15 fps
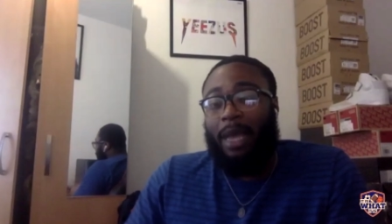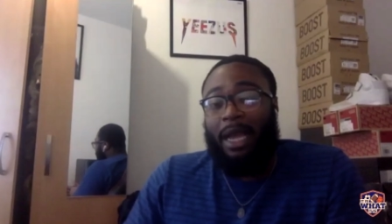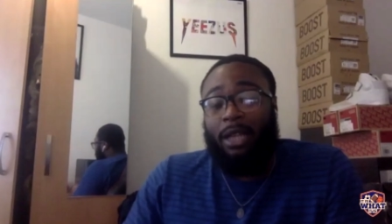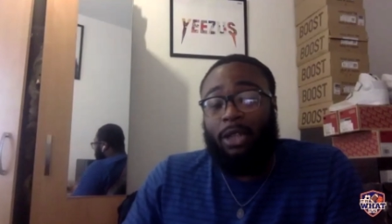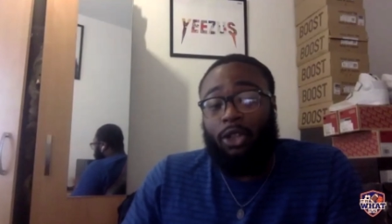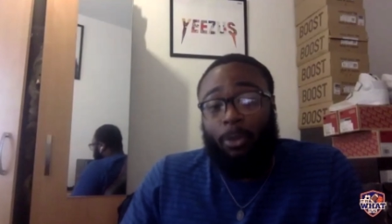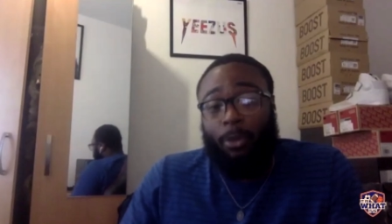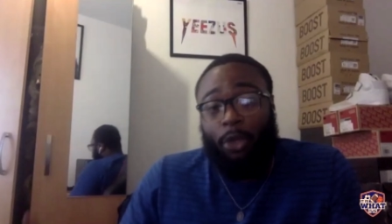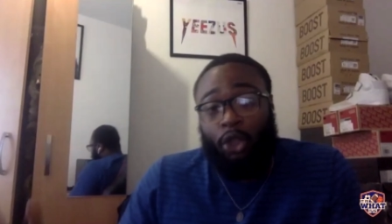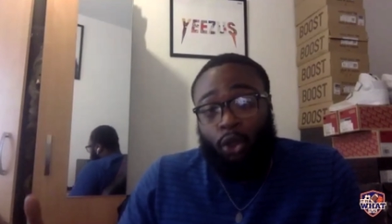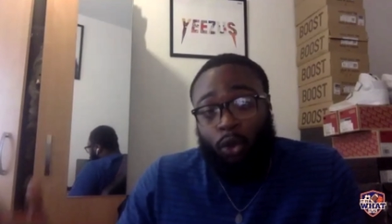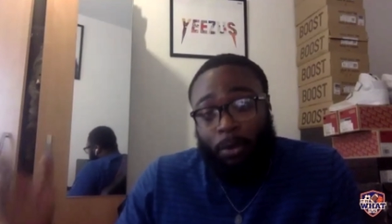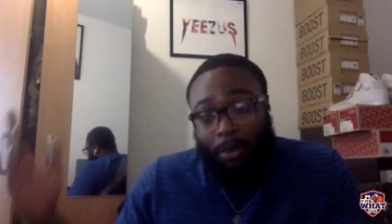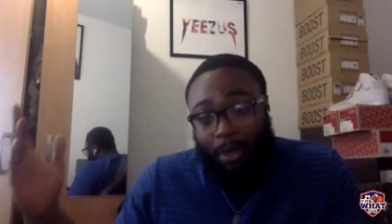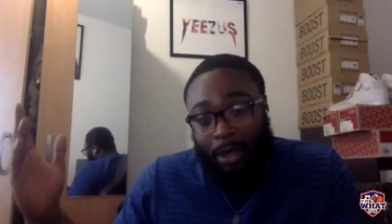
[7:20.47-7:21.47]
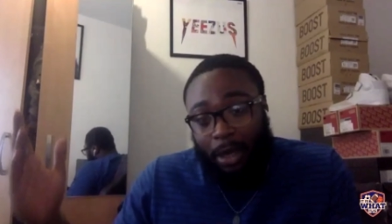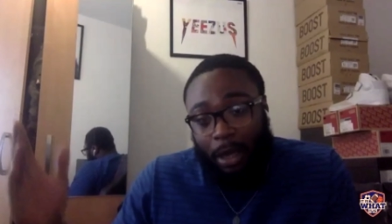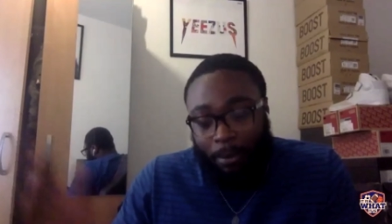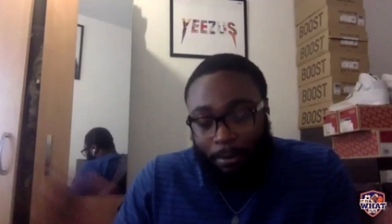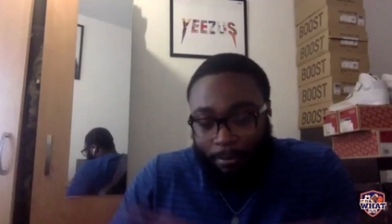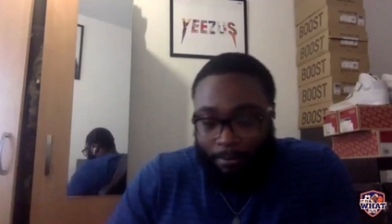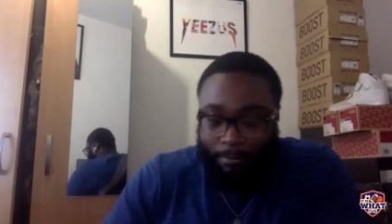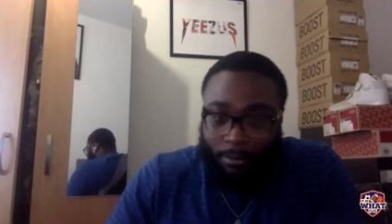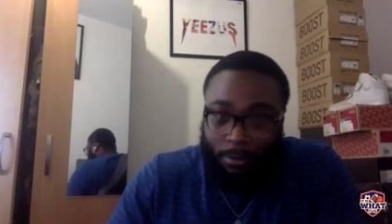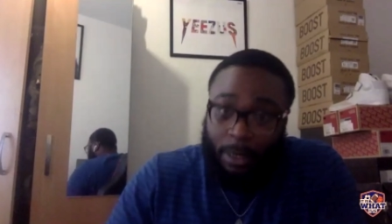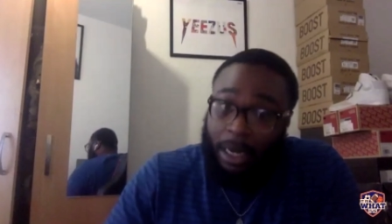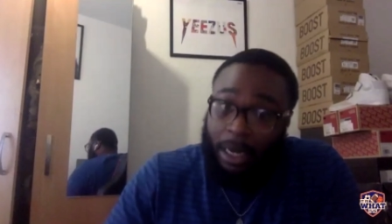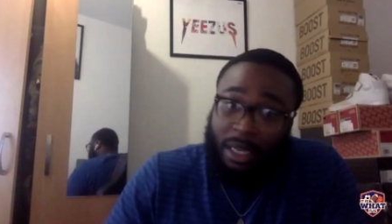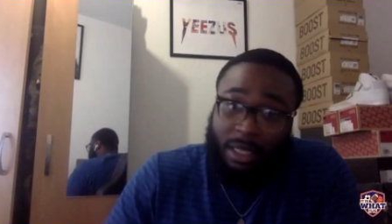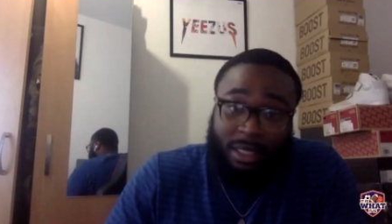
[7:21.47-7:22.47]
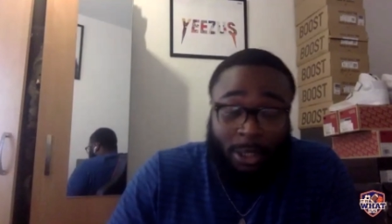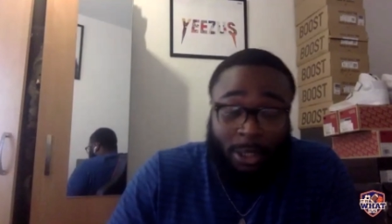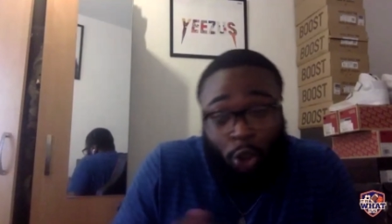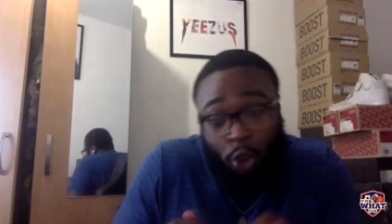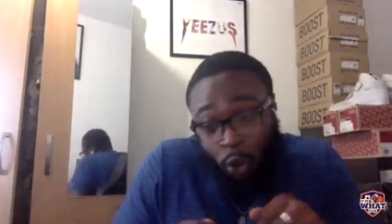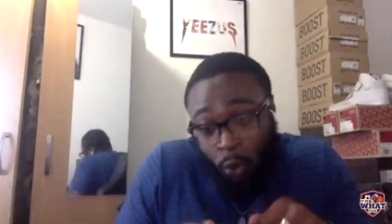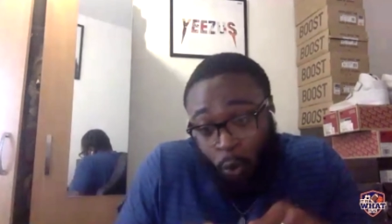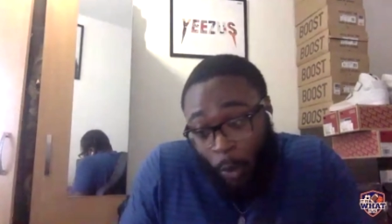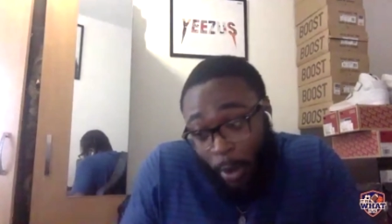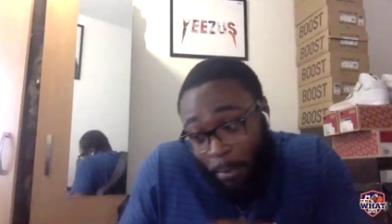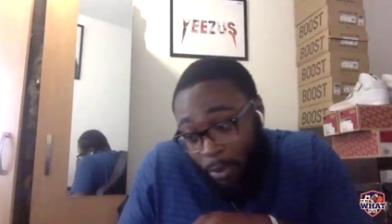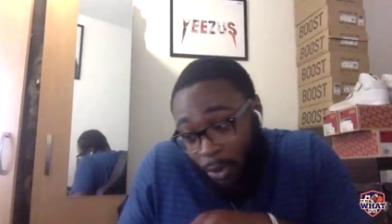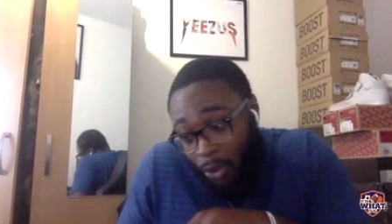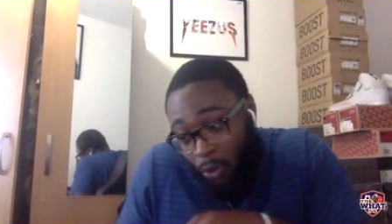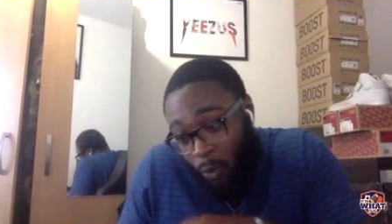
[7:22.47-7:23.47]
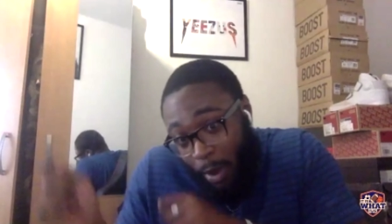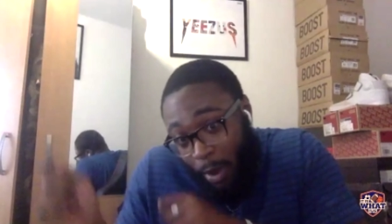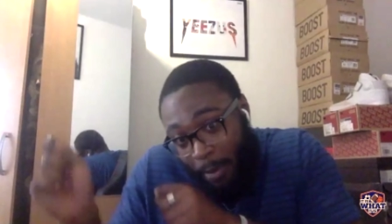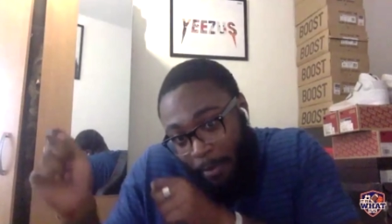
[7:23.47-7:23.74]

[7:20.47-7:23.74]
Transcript: and it's going to be a sweep tonight. Like I said, sweep, sweep.